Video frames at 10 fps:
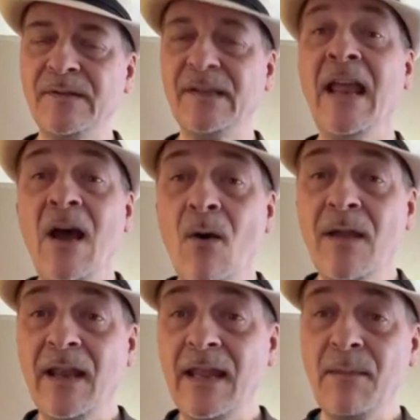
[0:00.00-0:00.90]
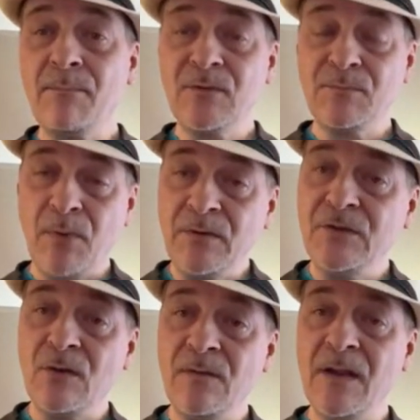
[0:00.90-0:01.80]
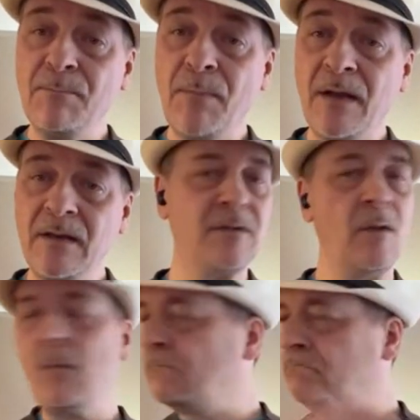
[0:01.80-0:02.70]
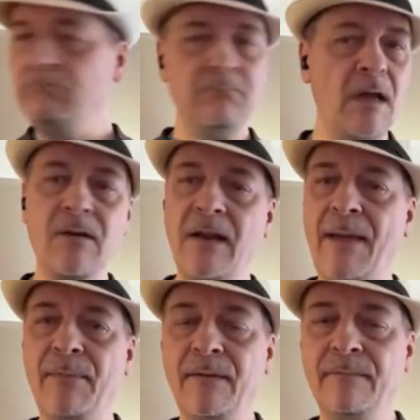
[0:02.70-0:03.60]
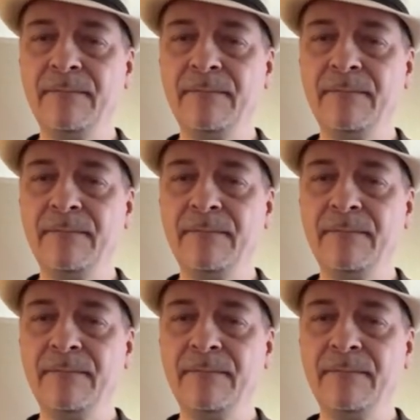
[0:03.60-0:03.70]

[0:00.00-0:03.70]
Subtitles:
I said, "Oh, can I get Bon Jovi and Pop?" He's, "Nope, not going to happen."